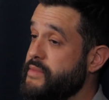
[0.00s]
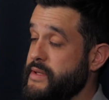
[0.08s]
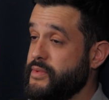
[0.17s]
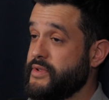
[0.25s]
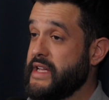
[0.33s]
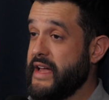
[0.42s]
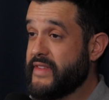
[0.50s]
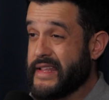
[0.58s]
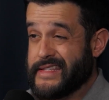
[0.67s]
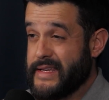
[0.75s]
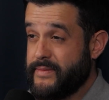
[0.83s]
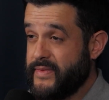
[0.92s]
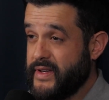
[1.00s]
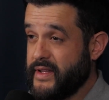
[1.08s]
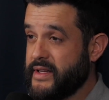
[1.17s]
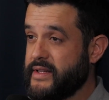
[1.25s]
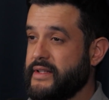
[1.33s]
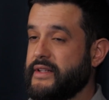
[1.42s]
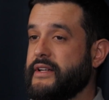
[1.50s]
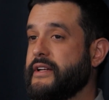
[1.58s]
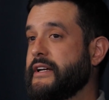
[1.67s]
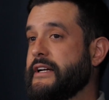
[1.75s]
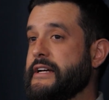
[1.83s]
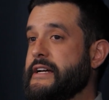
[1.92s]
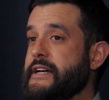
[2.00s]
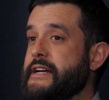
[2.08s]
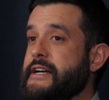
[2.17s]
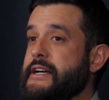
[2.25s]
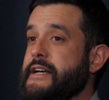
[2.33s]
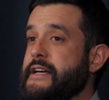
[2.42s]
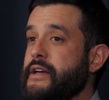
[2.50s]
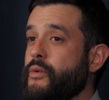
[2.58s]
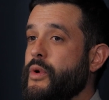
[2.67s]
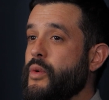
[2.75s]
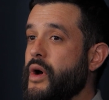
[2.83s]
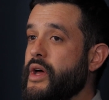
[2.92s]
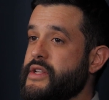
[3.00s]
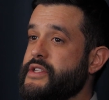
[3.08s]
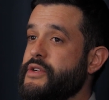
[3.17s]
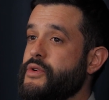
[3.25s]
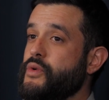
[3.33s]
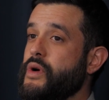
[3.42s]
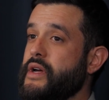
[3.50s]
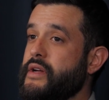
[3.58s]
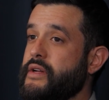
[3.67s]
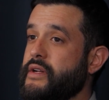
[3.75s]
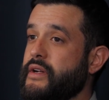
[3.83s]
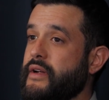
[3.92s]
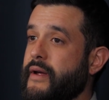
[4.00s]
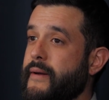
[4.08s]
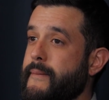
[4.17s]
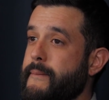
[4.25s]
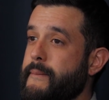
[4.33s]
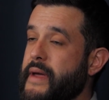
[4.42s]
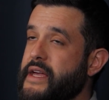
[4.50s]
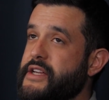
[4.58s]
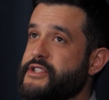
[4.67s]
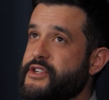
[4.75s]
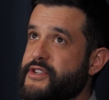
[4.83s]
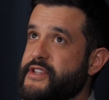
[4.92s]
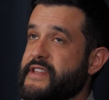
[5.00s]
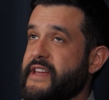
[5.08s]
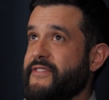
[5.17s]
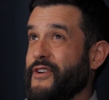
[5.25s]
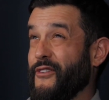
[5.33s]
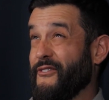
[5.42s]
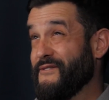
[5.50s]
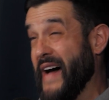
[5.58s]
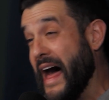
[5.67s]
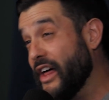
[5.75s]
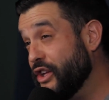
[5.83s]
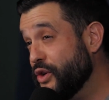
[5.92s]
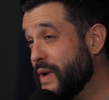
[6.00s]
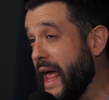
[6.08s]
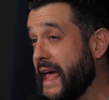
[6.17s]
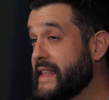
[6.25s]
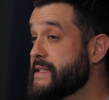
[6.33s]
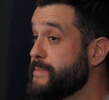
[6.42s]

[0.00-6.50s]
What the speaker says: people to have that same feeling. We want to make sure that they feel valued and